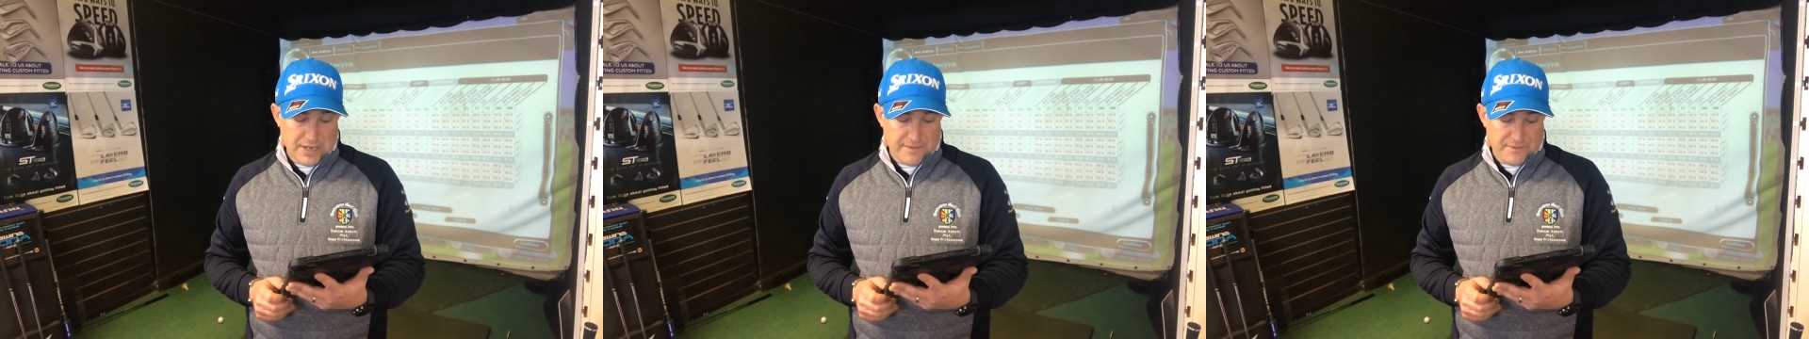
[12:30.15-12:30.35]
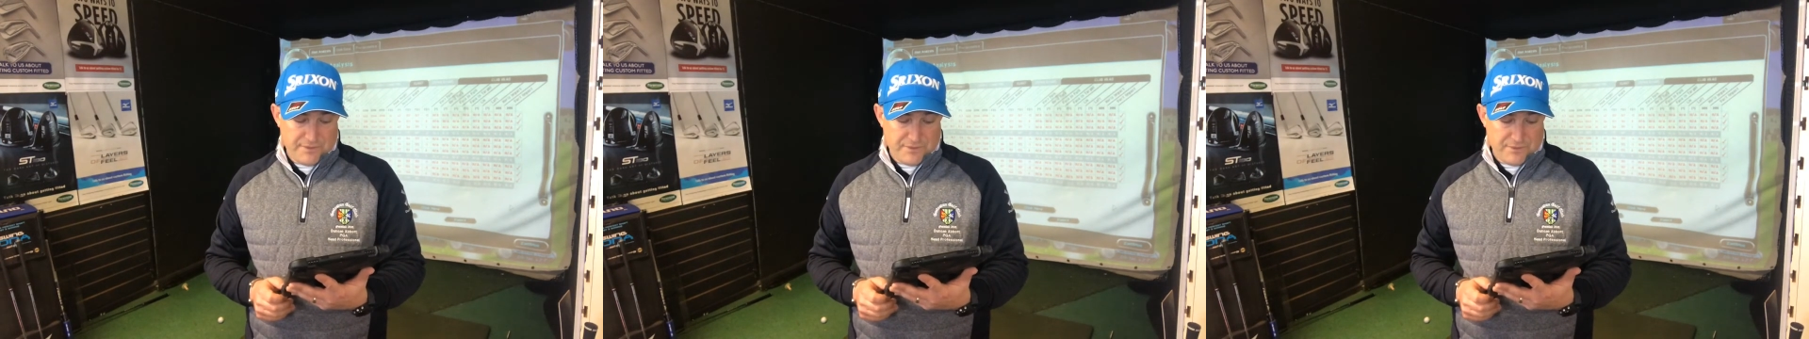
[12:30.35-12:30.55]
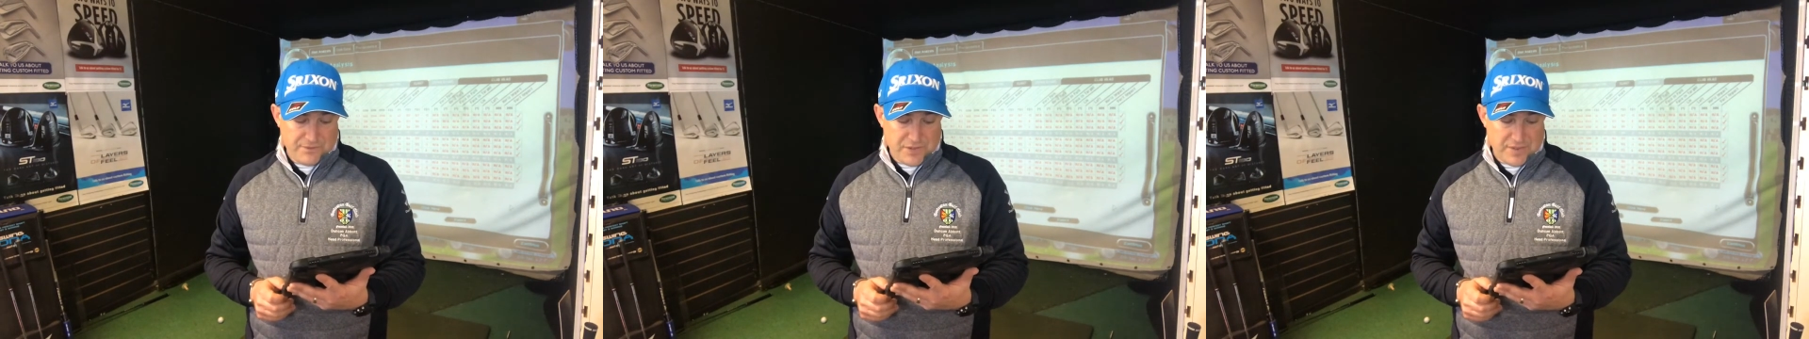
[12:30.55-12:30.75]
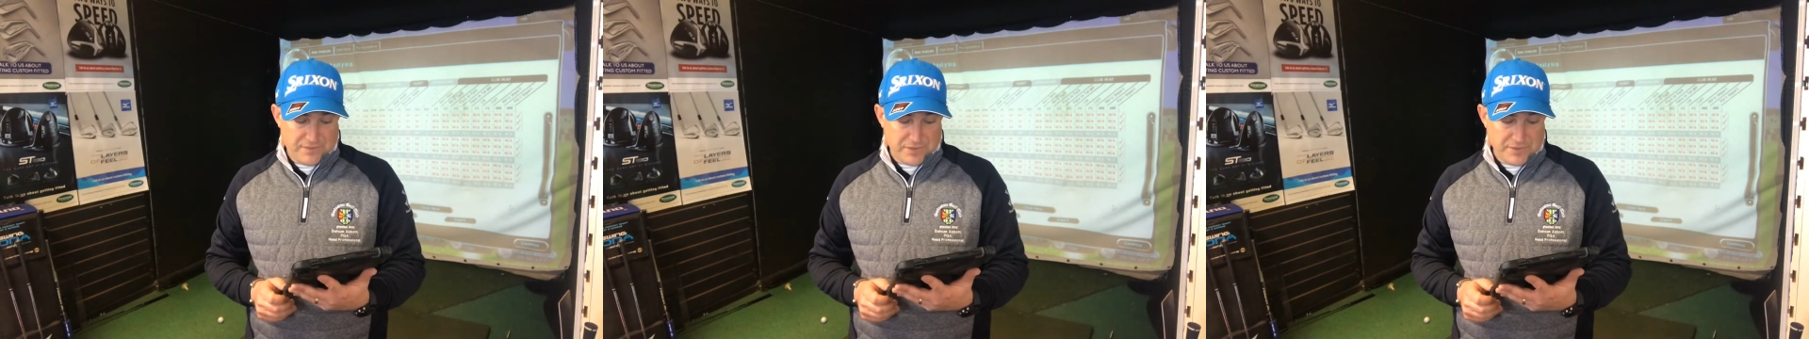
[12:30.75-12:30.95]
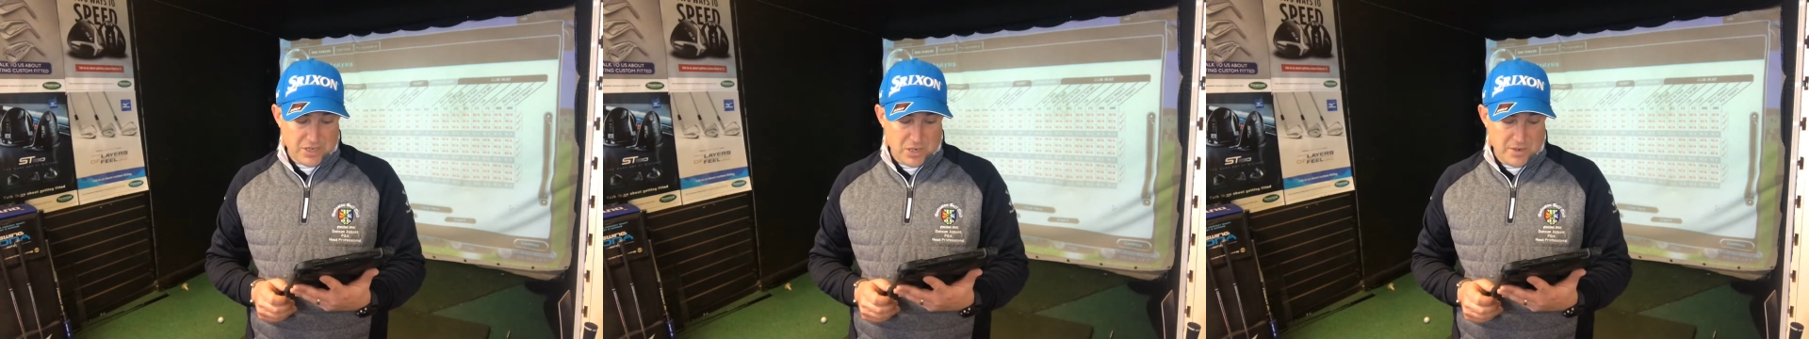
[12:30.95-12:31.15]
the 5th
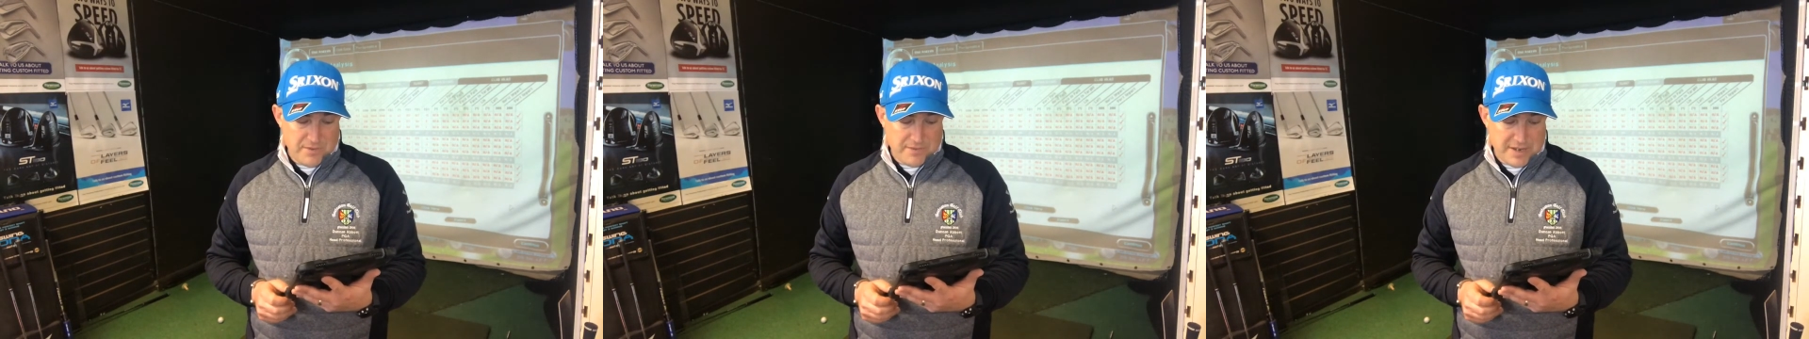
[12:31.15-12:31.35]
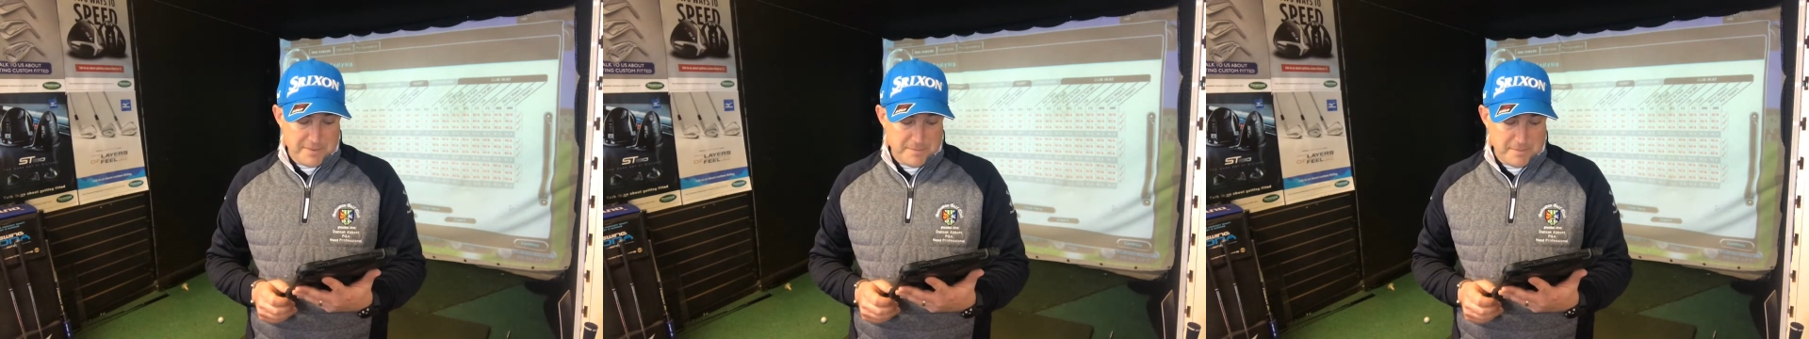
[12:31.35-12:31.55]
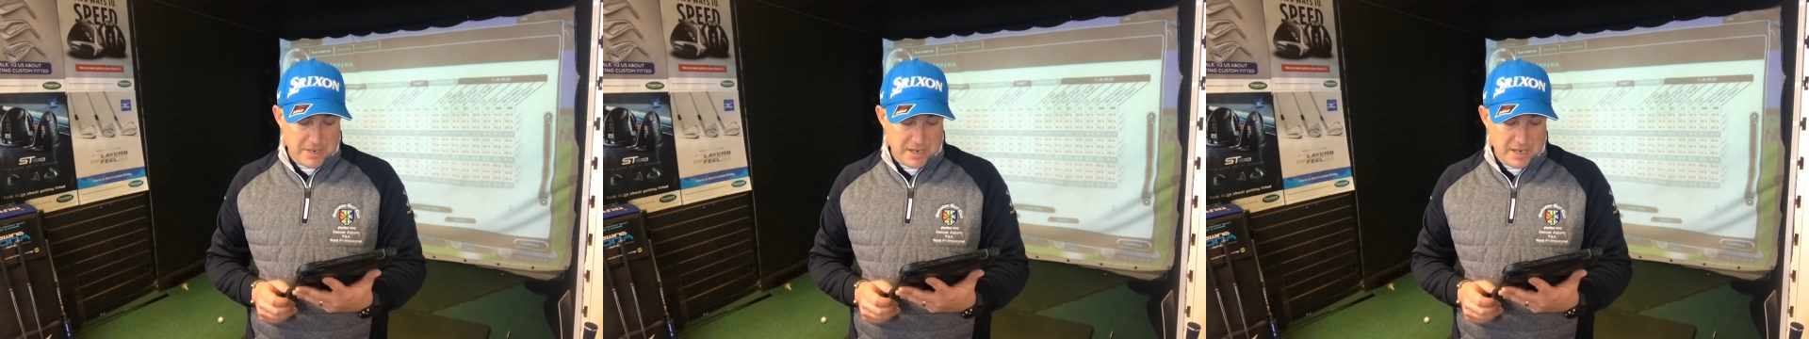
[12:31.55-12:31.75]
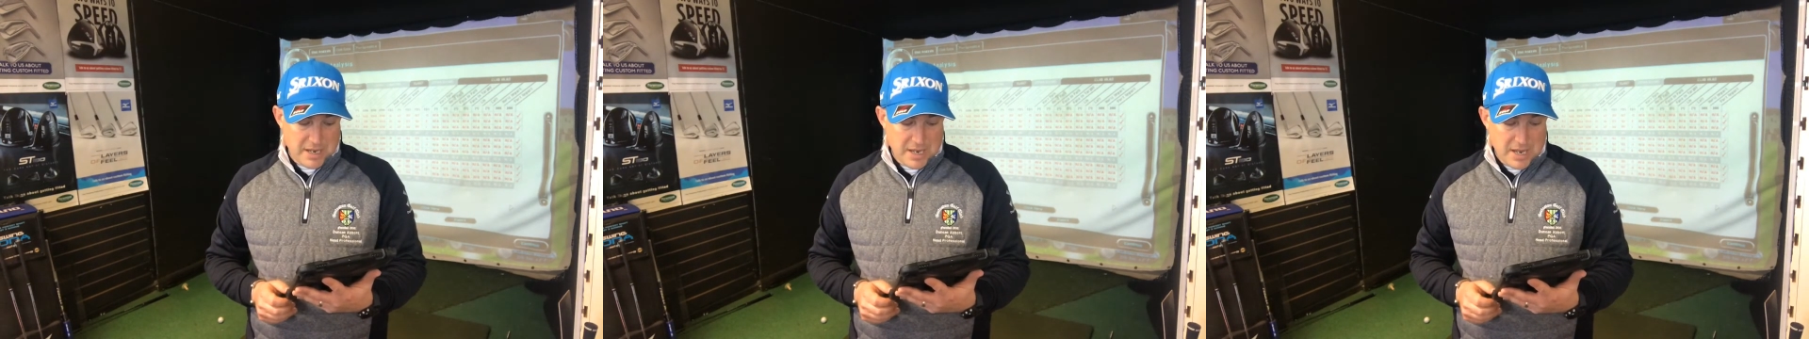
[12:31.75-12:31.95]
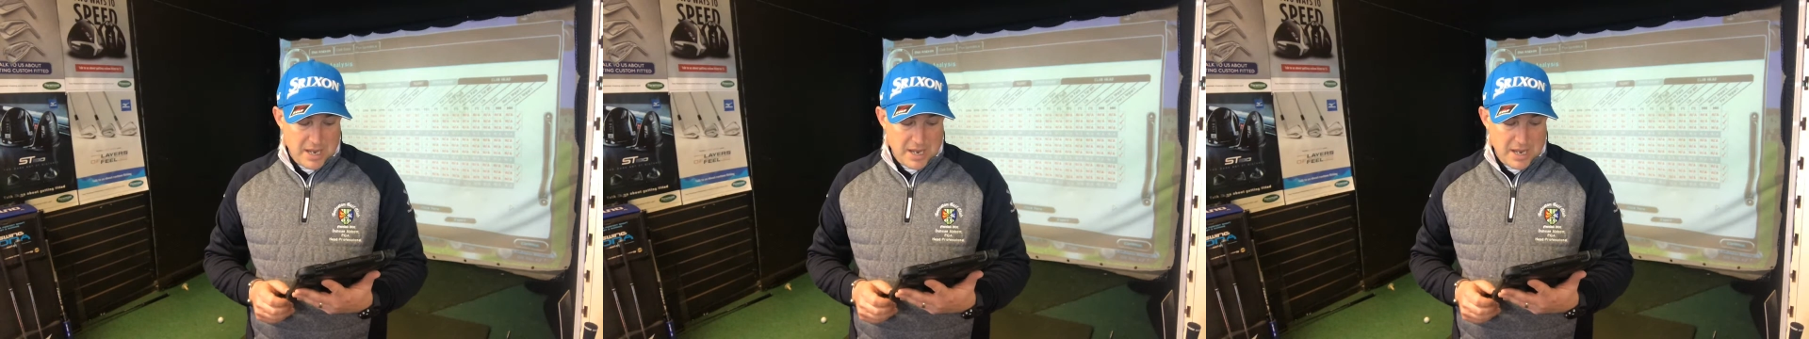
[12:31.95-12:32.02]
of November.